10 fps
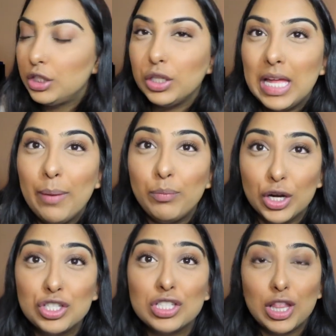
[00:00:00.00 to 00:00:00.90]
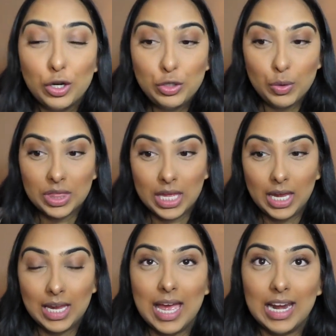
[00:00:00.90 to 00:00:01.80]
So that brush is a little too
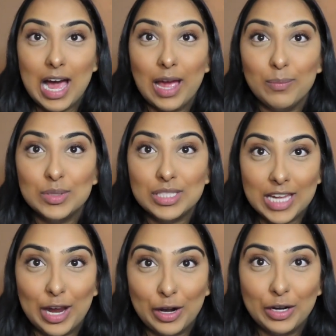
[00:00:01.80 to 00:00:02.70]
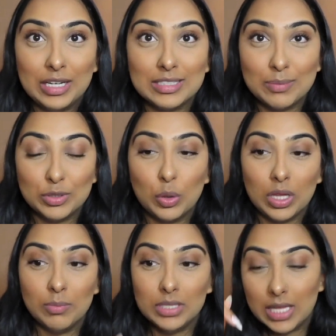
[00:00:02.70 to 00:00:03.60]
thick and I'm scared because I'm so
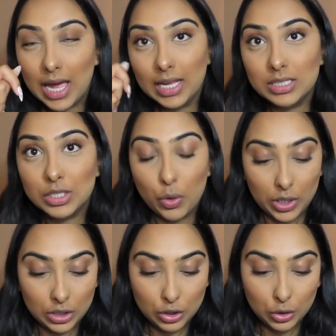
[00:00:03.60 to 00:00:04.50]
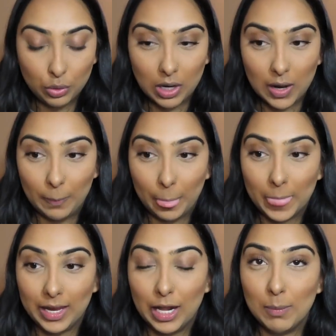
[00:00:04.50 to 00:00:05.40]
clumsy that it's going to um,
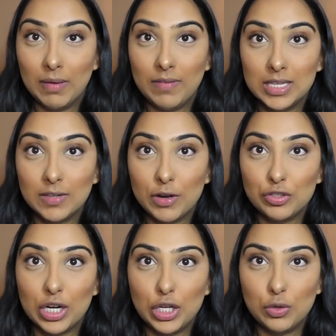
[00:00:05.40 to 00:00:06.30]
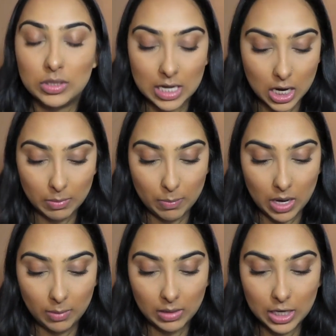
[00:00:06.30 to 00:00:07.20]
get on my face if I try to use that on my
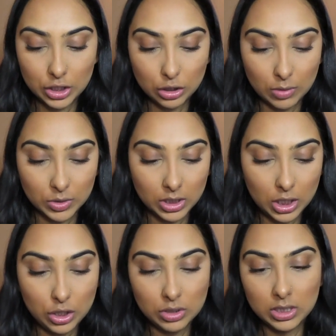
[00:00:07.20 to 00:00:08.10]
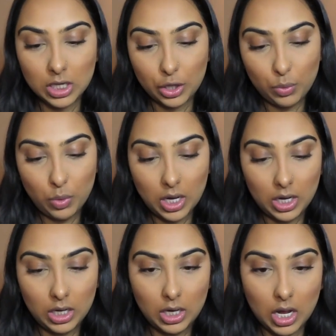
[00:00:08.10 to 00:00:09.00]
bottom lashes. So I'm just going to use this other
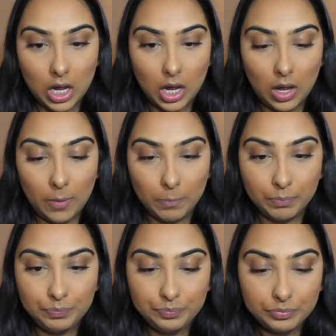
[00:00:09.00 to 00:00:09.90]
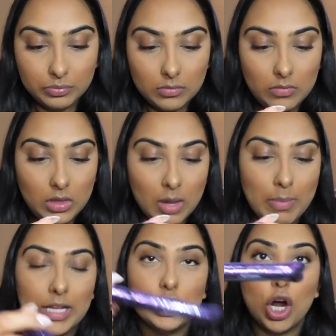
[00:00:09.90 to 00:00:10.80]
one um,
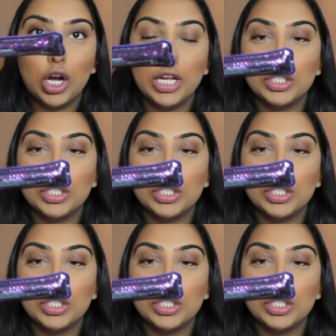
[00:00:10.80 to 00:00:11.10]
by Tarte.